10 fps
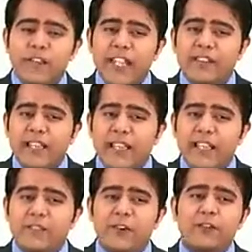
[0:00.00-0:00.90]
we have
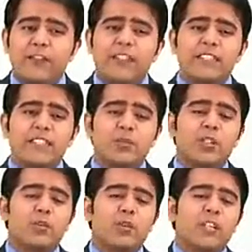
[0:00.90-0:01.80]
f of x
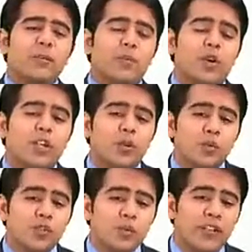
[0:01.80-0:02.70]
equal to 1 upon
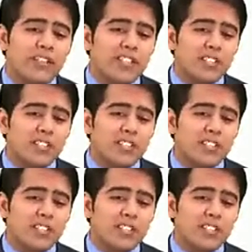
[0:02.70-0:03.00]
2 square,